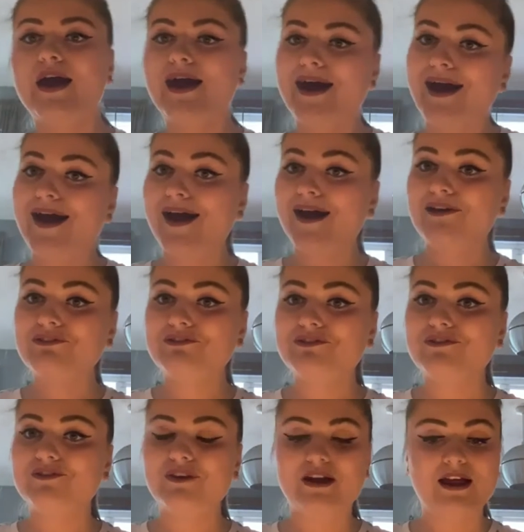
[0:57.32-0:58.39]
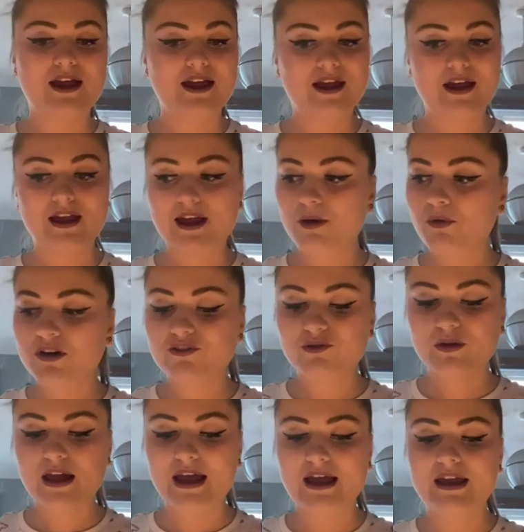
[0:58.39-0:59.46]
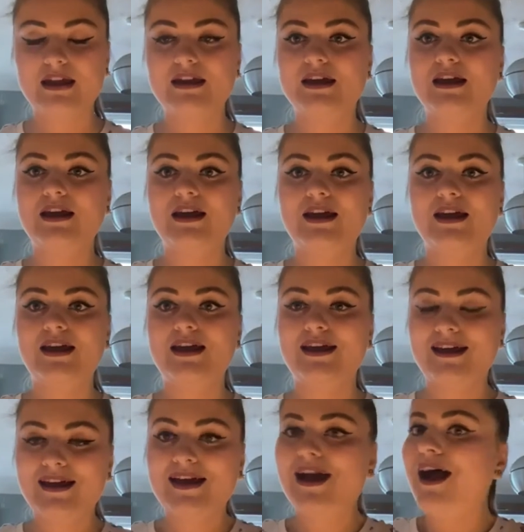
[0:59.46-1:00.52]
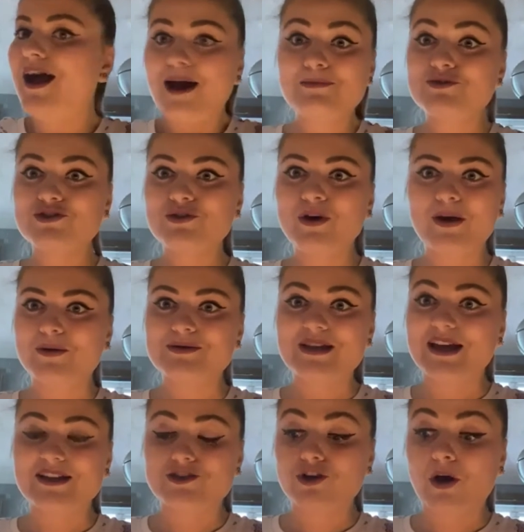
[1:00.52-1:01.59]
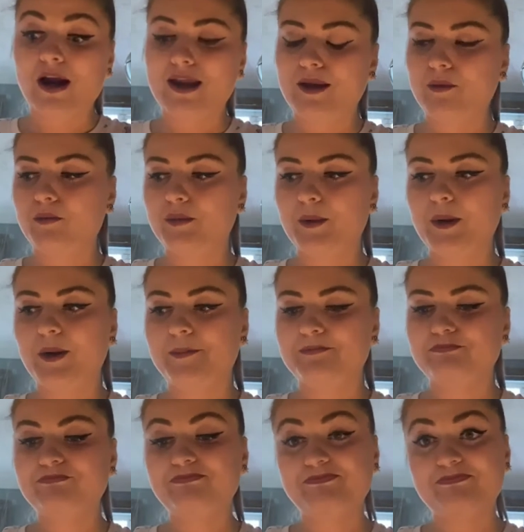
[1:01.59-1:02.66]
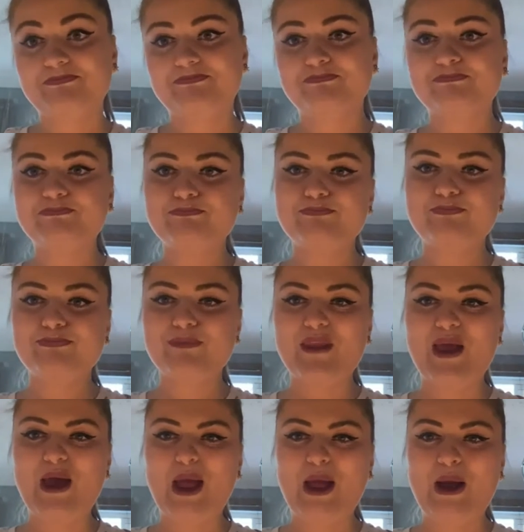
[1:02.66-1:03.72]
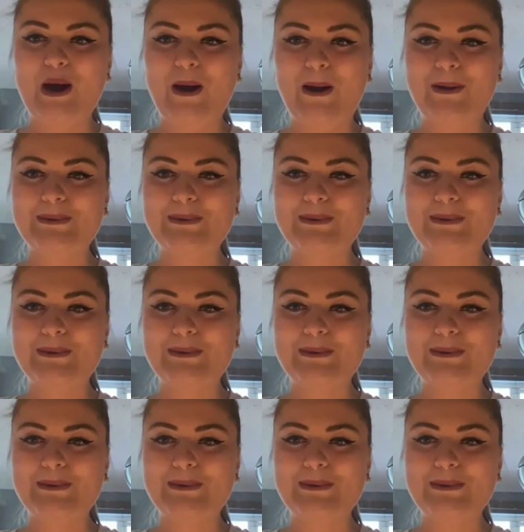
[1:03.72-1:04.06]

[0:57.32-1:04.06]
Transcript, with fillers: have a wonderful cake. I'm sure it'll taste great, but I can't